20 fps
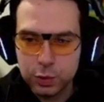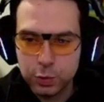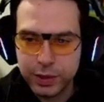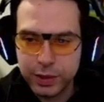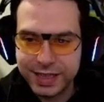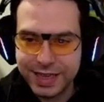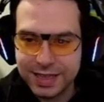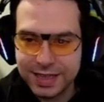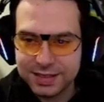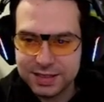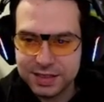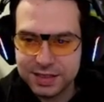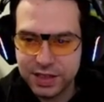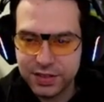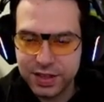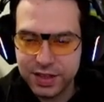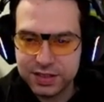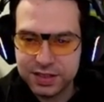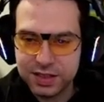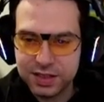we can see
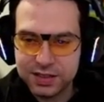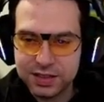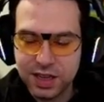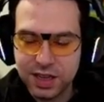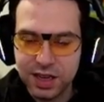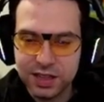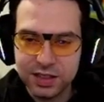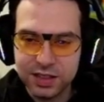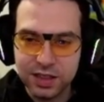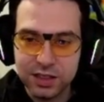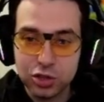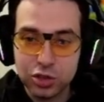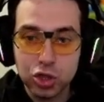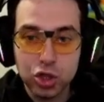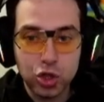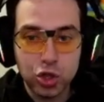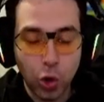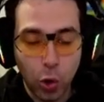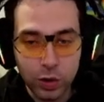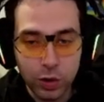that he is kinda
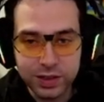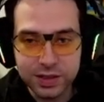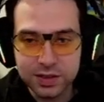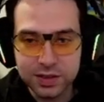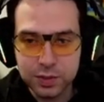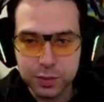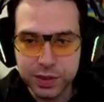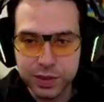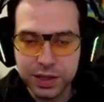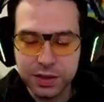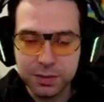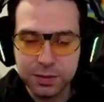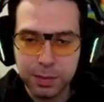short in speed,